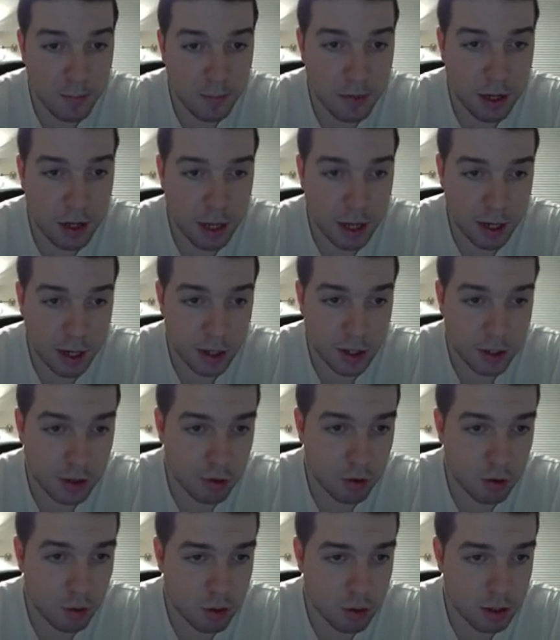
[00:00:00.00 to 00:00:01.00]
Cajun
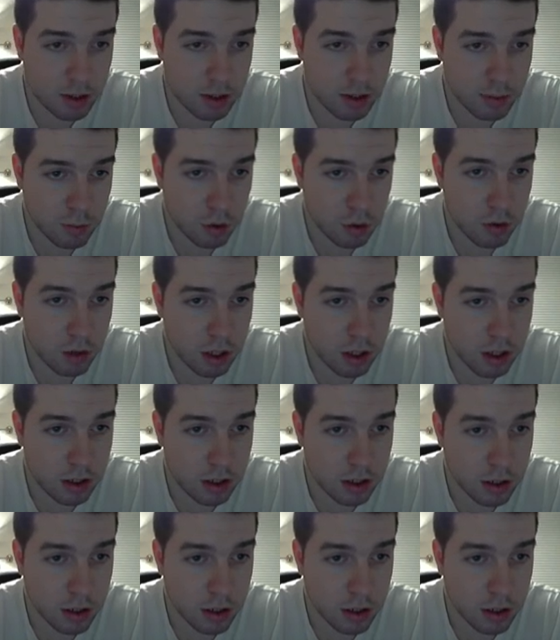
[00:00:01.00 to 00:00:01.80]
throws the smoke